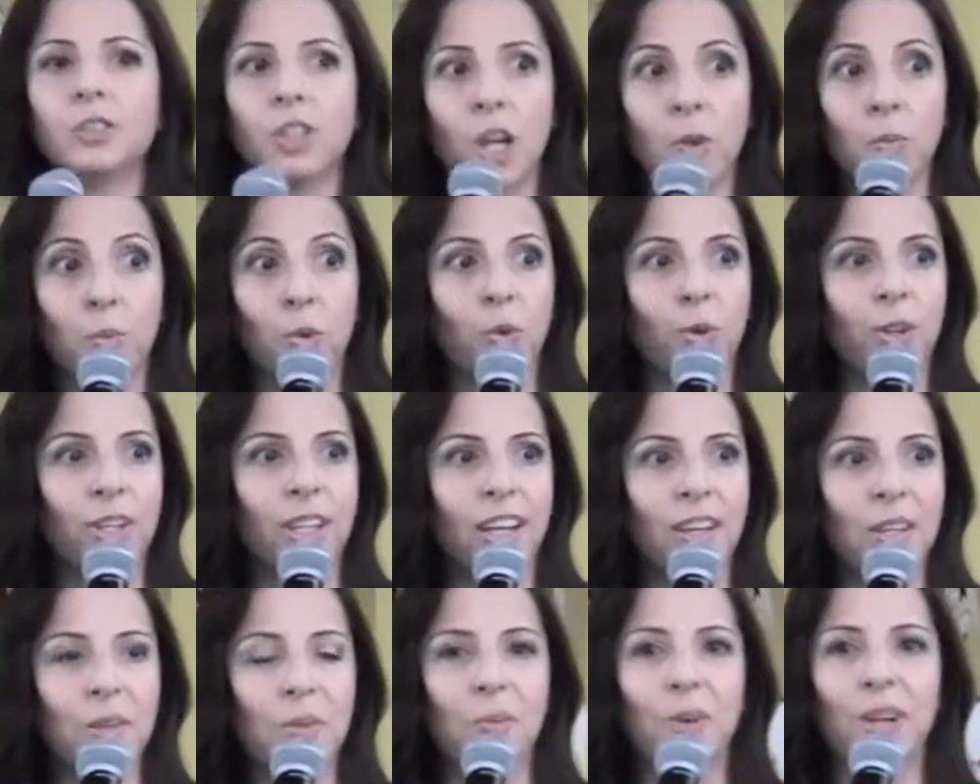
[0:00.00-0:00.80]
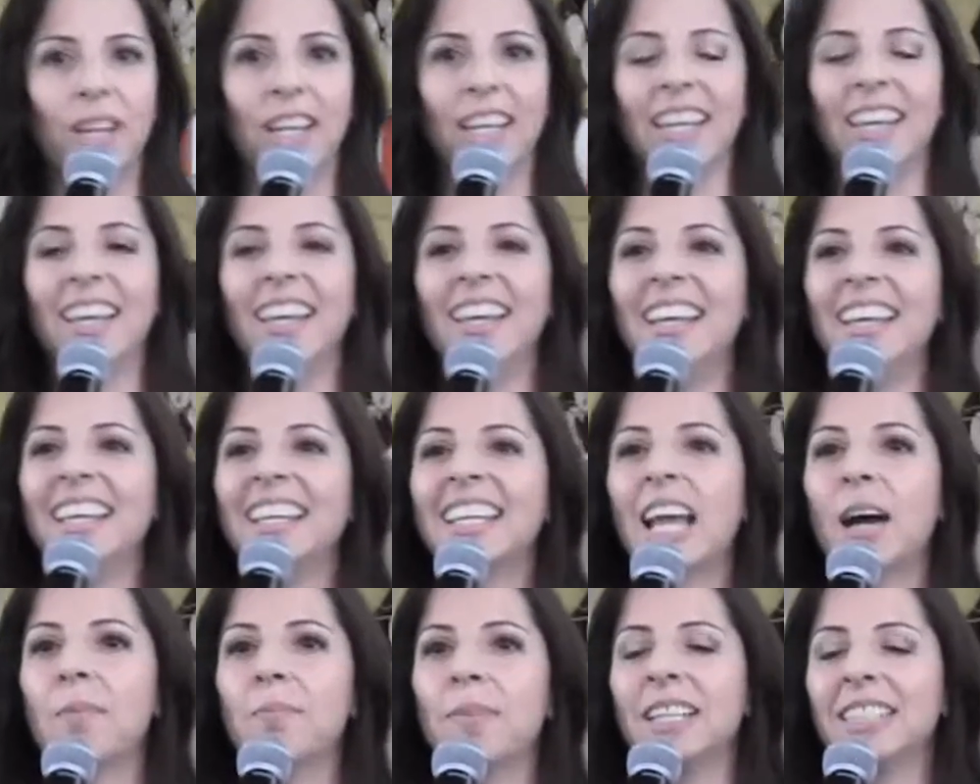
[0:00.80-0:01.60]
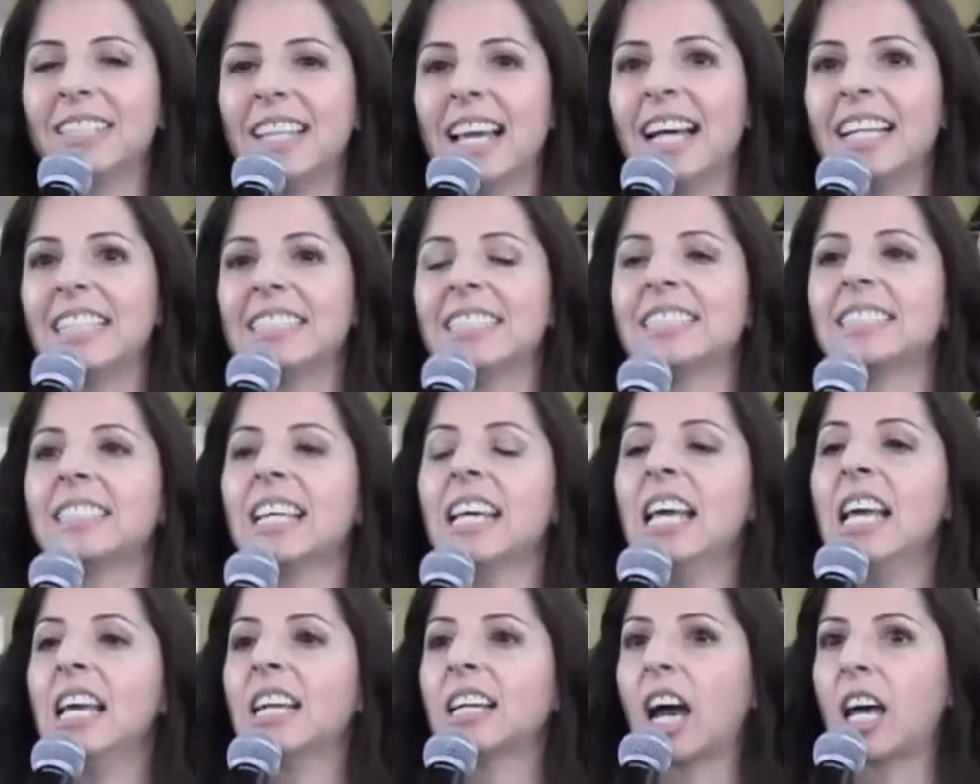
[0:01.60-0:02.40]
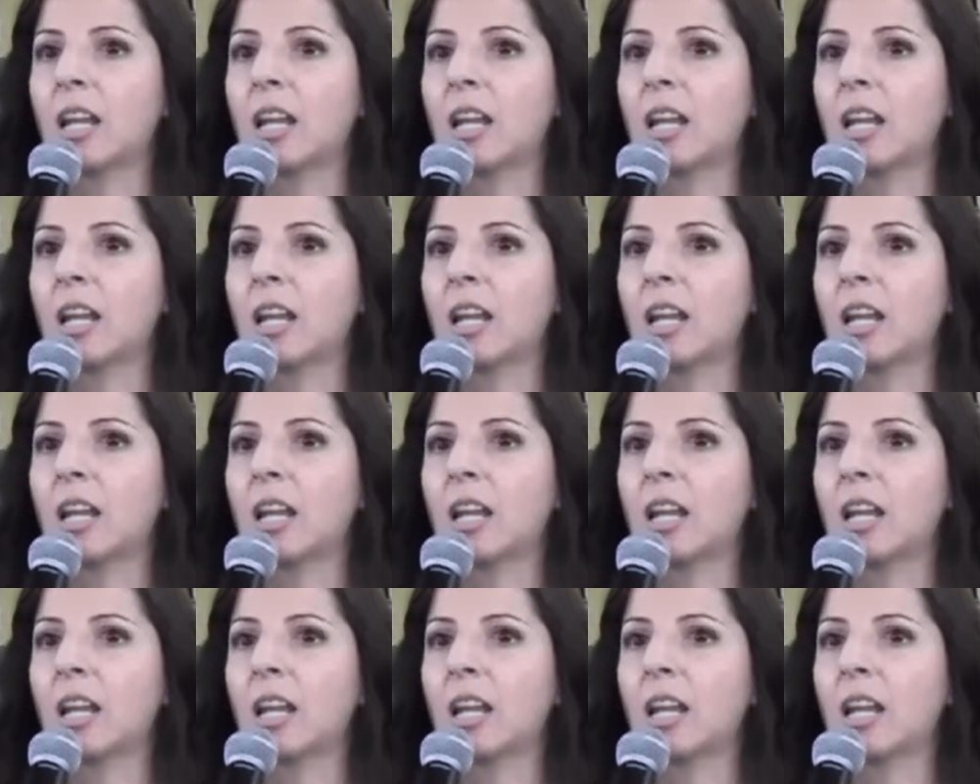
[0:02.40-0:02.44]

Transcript: So I worried anyway. Got my test,